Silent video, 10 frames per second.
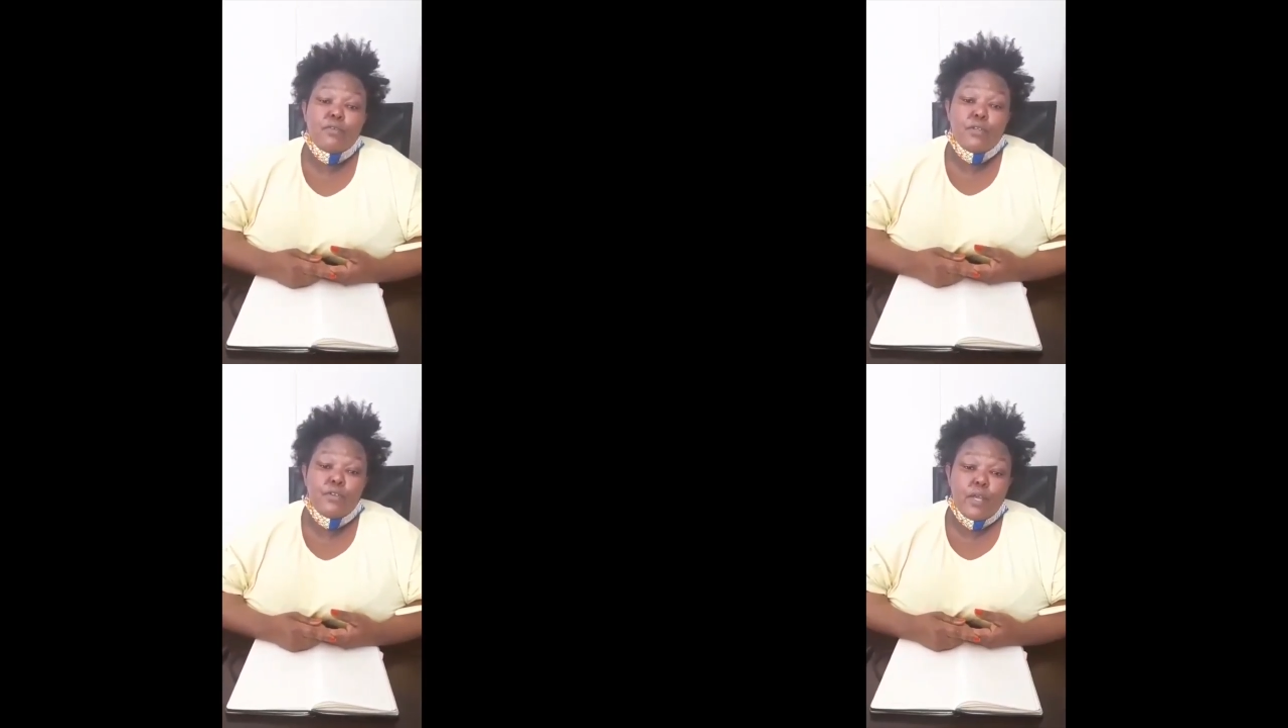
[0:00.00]

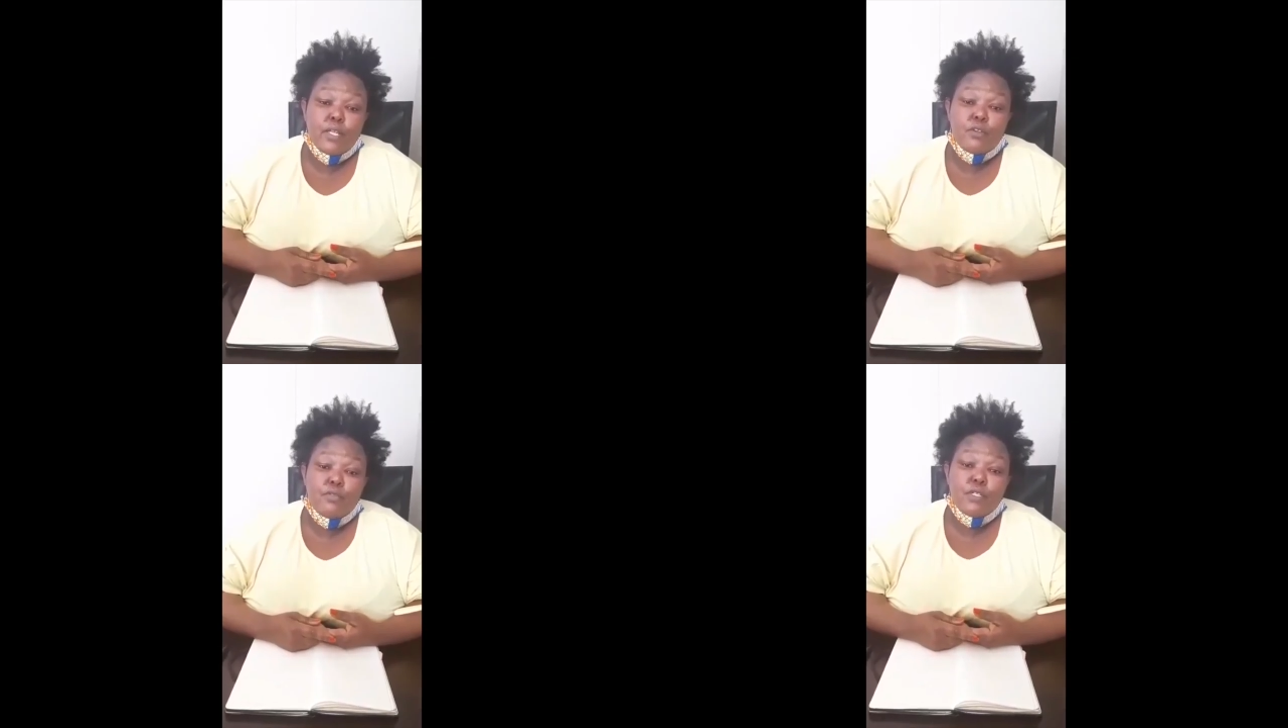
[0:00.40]
for the
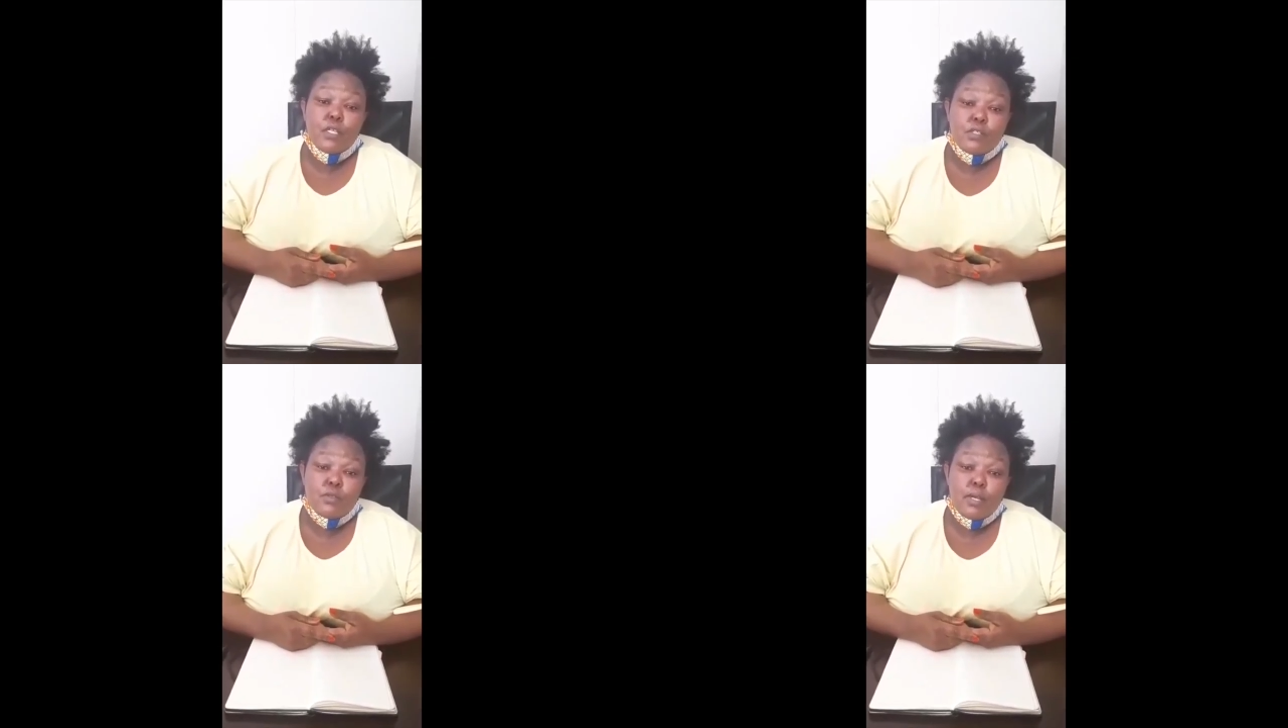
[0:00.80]
rights of
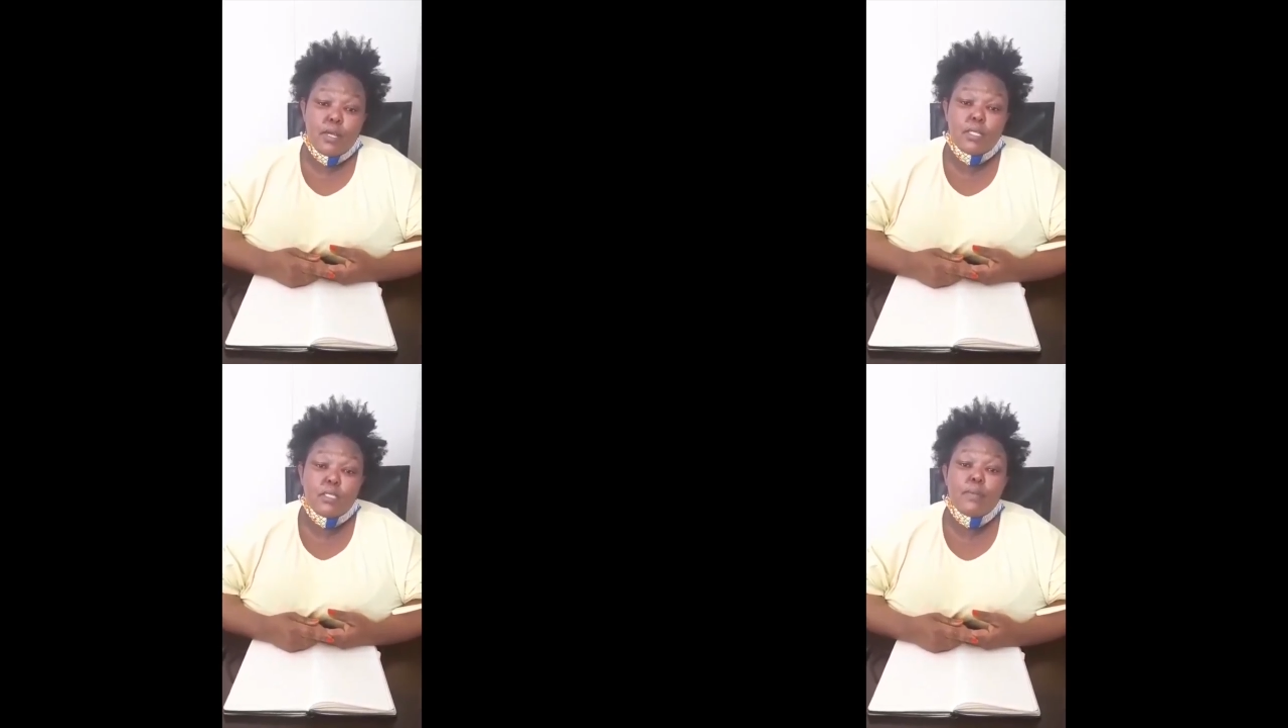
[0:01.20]
sex
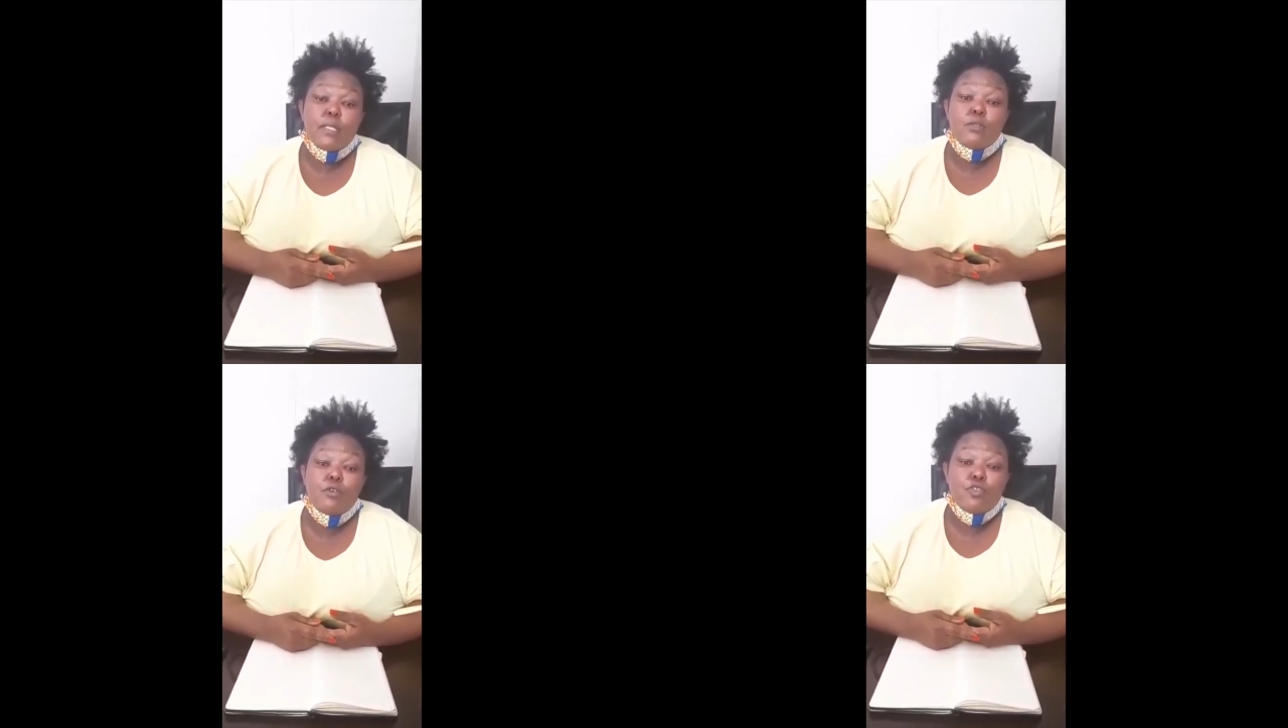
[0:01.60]
workers,
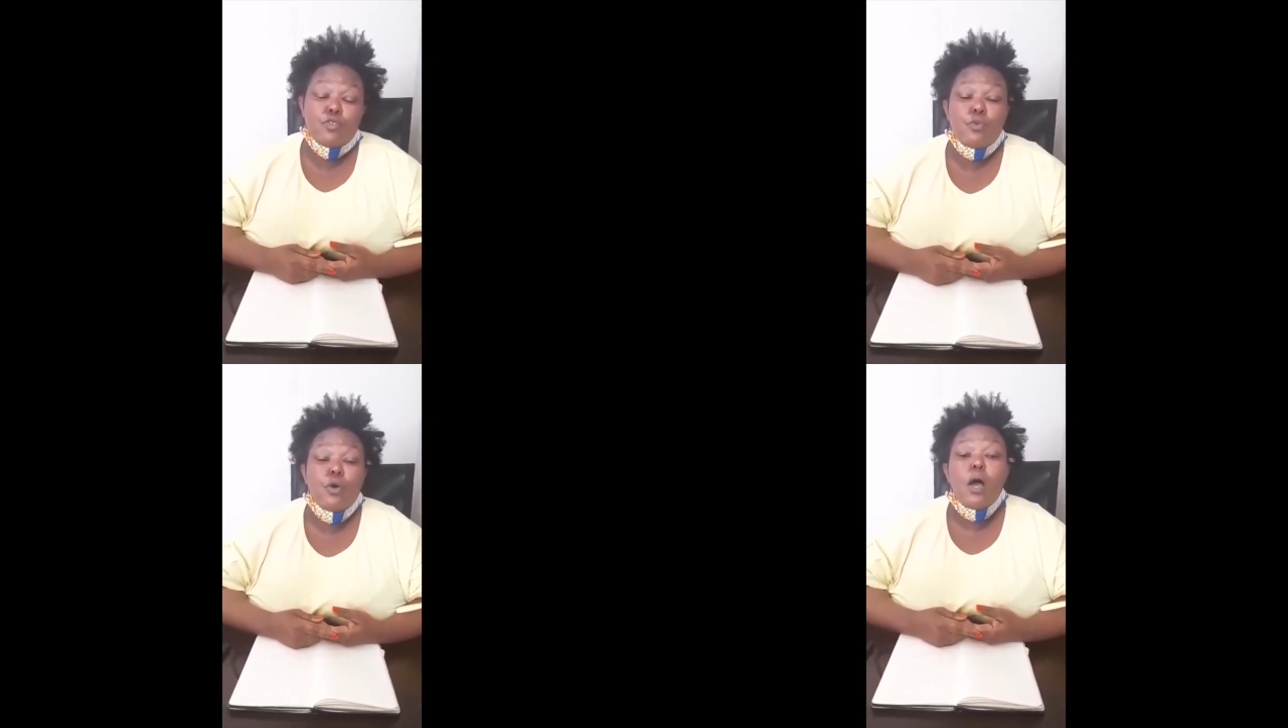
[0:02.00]
but
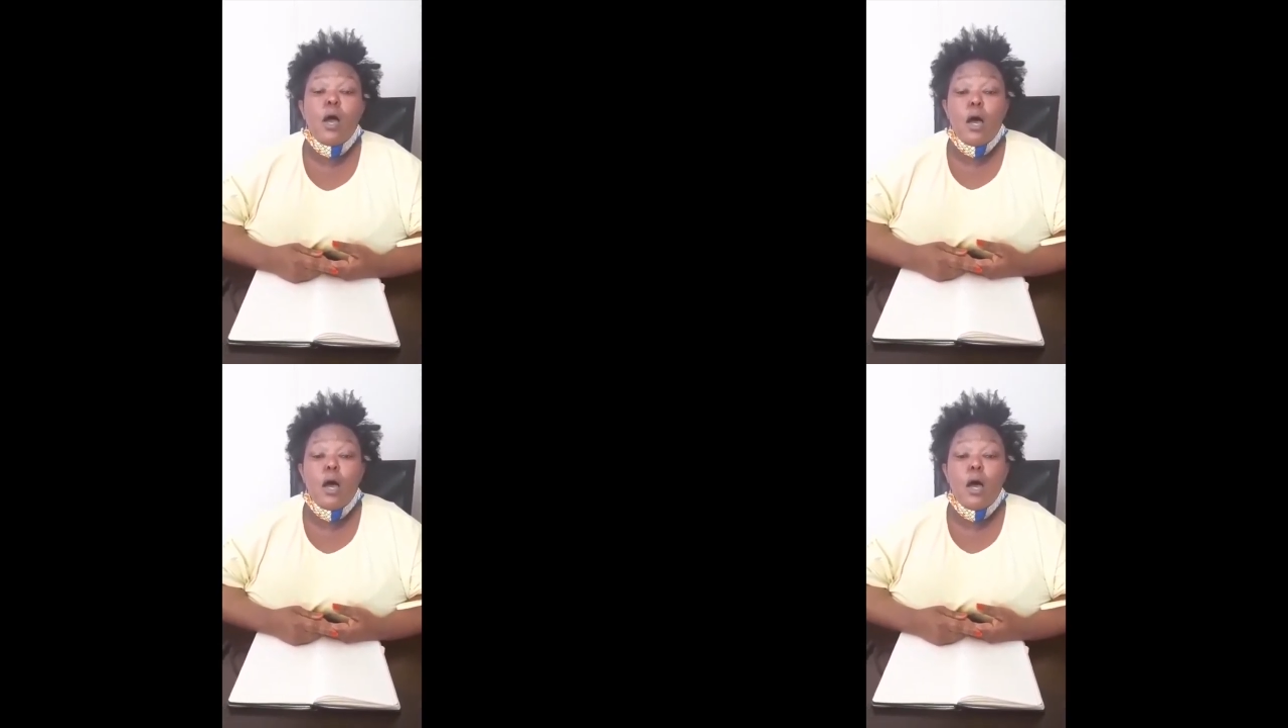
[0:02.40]
also